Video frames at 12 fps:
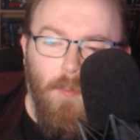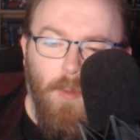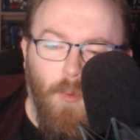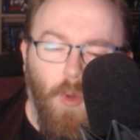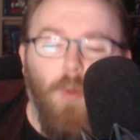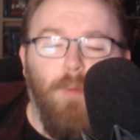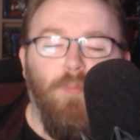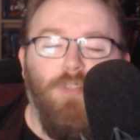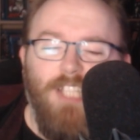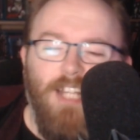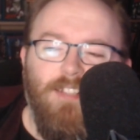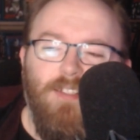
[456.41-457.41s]
But what we're
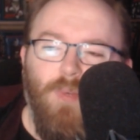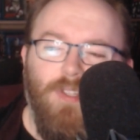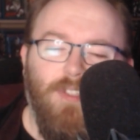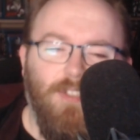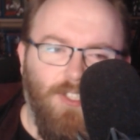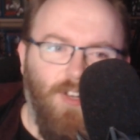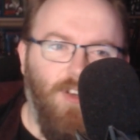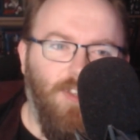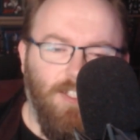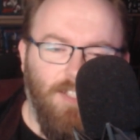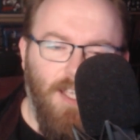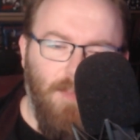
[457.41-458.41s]
presented with at the start of
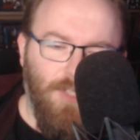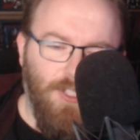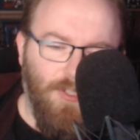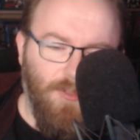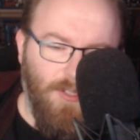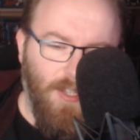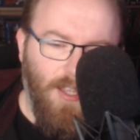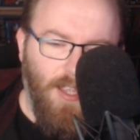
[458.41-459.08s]
this episode